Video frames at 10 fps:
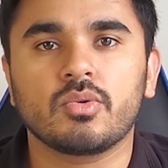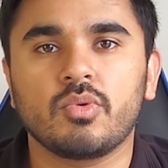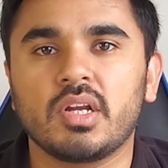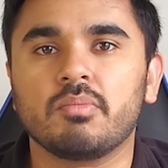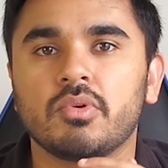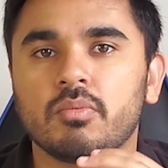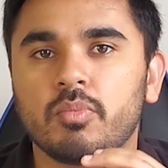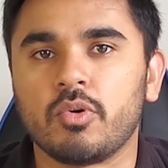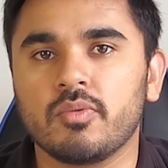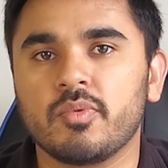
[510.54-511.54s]
quite a bit
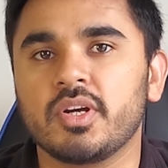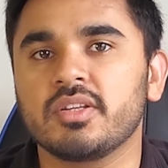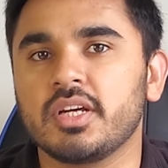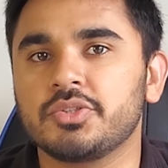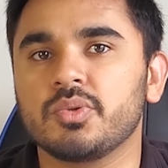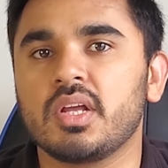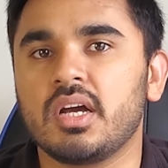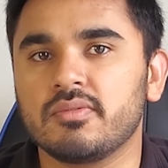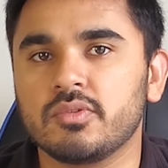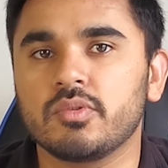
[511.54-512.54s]
of bloatware that you'll
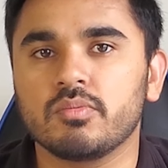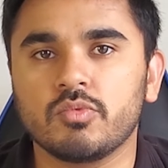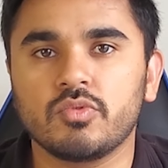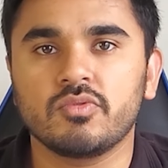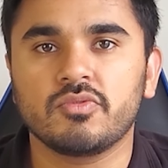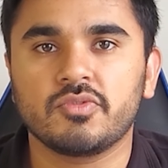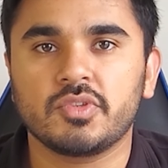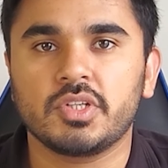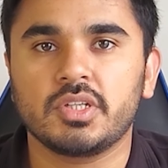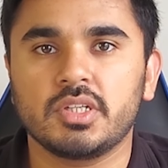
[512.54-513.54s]
have to
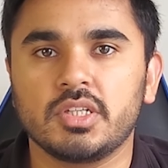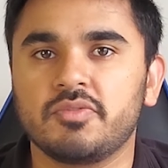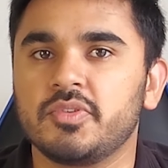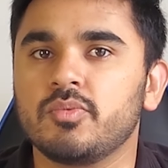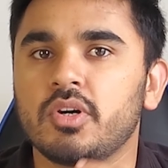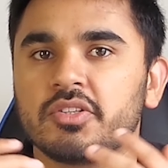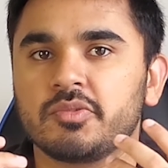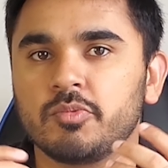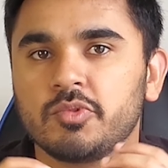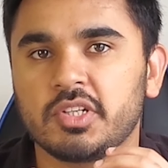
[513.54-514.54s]
remove if you want
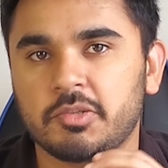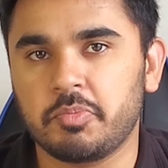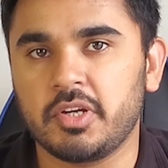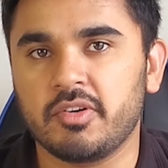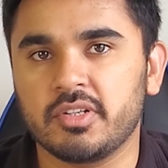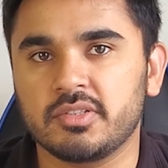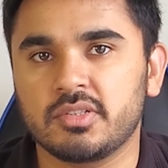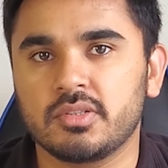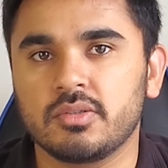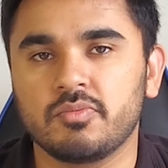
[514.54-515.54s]
a smooth
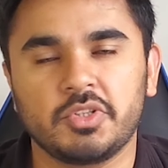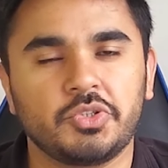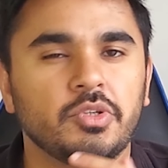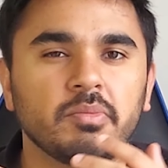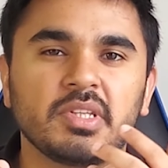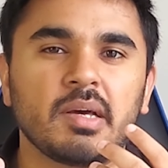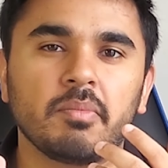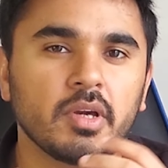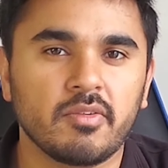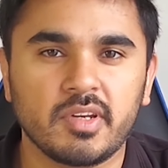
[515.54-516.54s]
experience, which shouldn't be
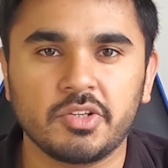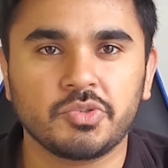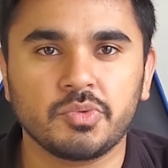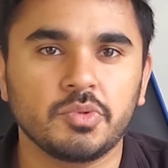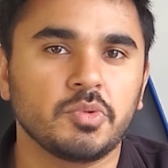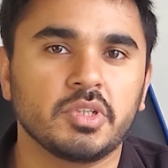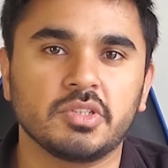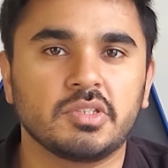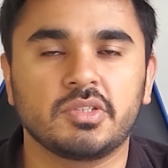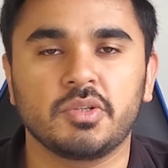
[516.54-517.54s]
that big of an issue. You
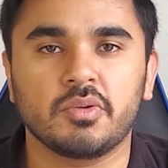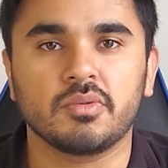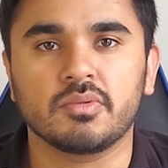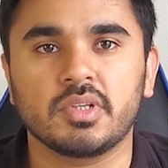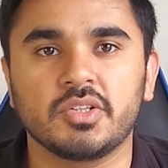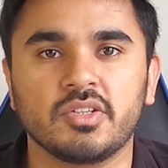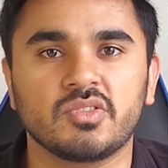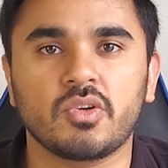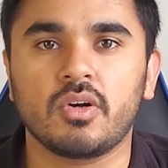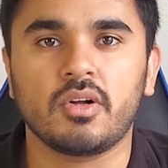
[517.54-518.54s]
can just,
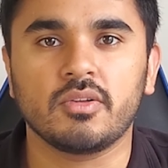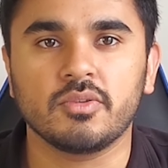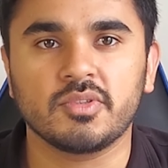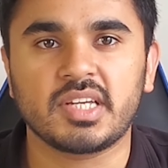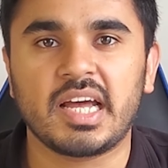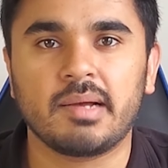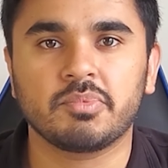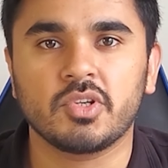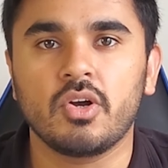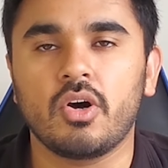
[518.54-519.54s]
uninstall all those
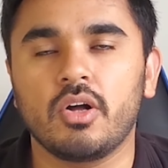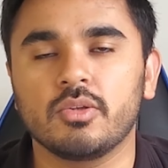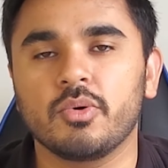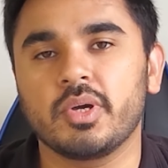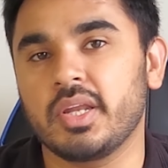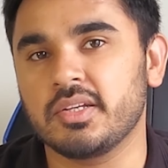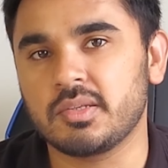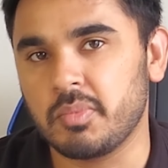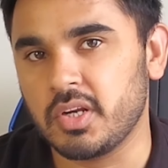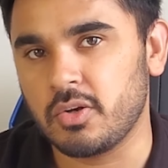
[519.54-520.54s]
apps, although it
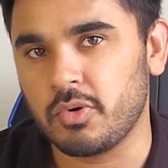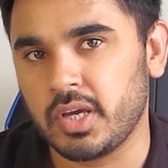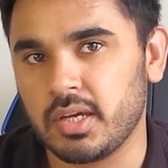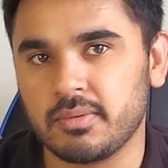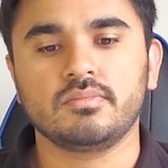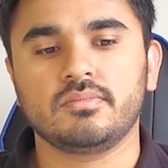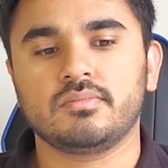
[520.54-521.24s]
is a bit annoying.